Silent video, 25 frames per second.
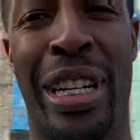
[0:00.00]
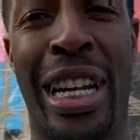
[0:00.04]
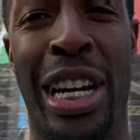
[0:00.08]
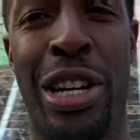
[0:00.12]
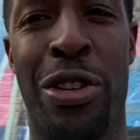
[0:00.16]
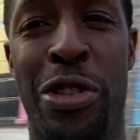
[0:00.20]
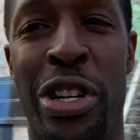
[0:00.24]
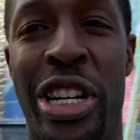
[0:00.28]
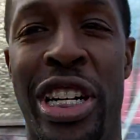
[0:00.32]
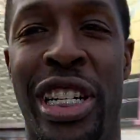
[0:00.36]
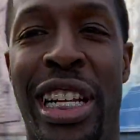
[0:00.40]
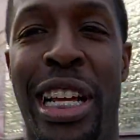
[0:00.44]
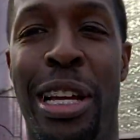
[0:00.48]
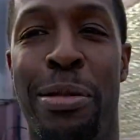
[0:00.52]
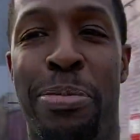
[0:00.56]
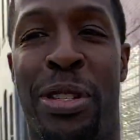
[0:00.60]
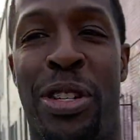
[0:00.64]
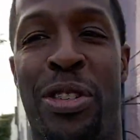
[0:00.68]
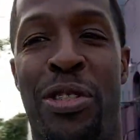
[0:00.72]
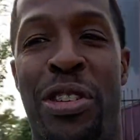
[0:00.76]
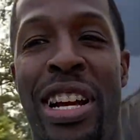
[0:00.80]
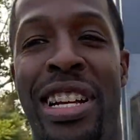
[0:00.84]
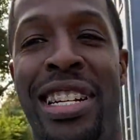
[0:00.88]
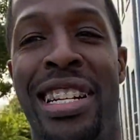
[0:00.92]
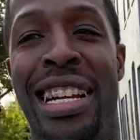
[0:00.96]
getting real hipster
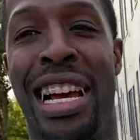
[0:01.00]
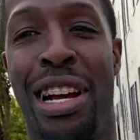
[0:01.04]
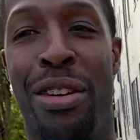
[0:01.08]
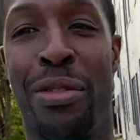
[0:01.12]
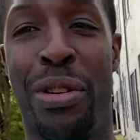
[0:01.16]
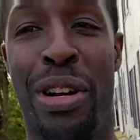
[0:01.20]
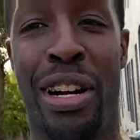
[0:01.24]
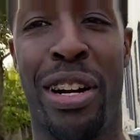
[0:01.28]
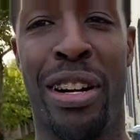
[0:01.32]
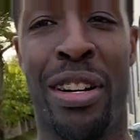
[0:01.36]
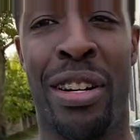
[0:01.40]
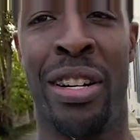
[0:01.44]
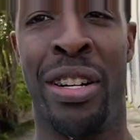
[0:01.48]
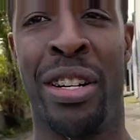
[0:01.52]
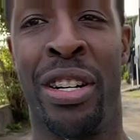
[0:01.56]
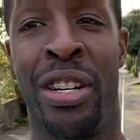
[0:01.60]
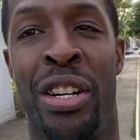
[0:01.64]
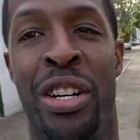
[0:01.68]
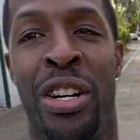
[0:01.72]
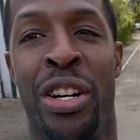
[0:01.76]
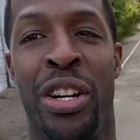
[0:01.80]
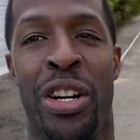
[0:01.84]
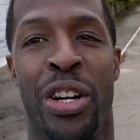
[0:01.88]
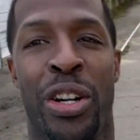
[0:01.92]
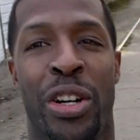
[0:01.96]
right now with our
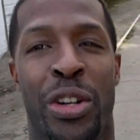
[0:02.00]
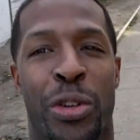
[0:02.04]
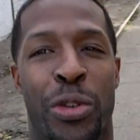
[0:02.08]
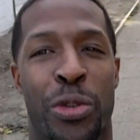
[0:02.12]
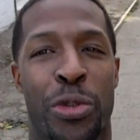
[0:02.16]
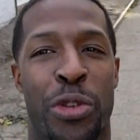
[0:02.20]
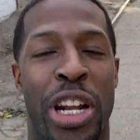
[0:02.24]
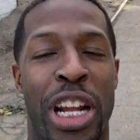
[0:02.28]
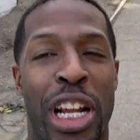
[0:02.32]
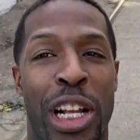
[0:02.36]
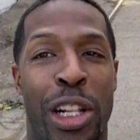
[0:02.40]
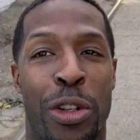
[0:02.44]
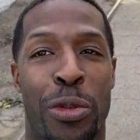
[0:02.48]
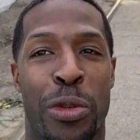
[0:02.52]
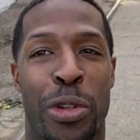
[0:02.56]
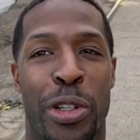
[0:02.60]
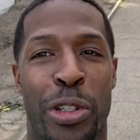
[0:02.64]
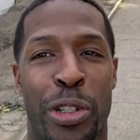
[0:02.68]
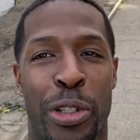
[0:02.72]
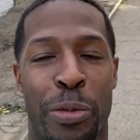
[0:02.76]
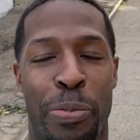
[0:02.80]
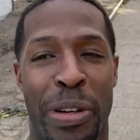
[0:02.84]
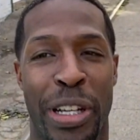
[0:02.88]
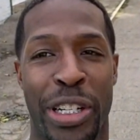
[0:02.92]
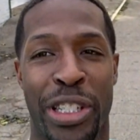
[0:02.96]

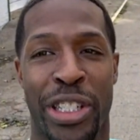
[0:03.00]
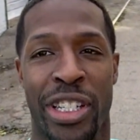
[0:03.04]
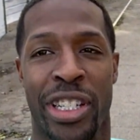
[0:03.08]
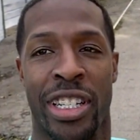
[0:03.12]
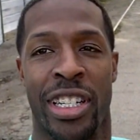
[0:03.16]
railroad picture.